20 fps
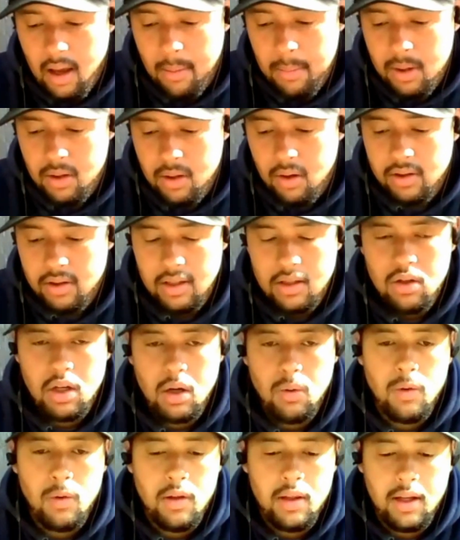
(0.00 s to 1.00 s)
I mean, the only thing you
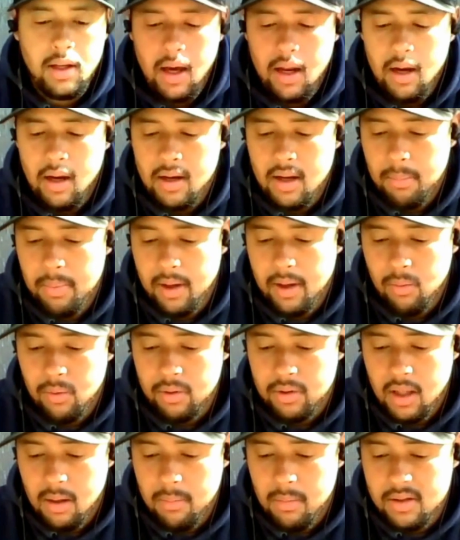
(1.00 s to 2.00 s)
can really kind of nitpick
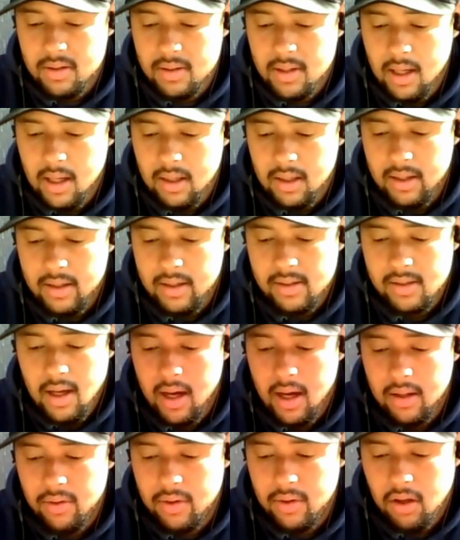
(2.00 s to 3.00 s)
with him is that he's
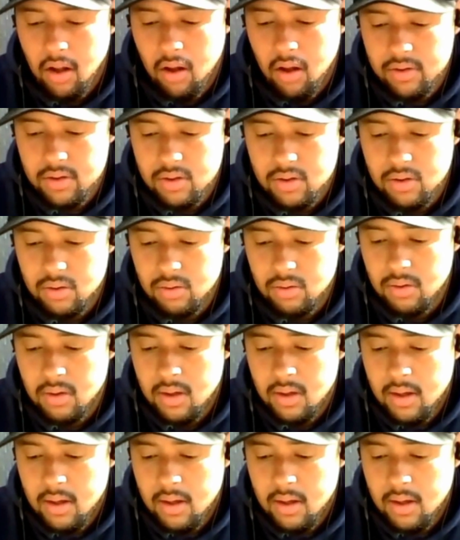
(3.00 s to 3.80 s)
not the tallest dude